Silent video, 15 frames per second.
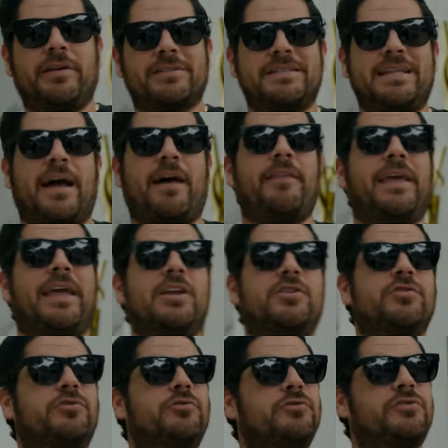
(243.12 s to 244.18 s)
because now they
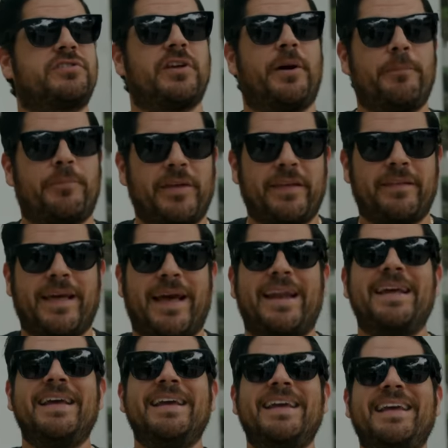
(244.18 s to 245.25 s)
introduce something
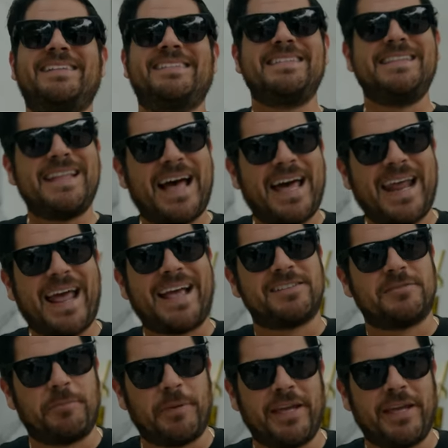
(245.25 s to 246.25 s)
that is not as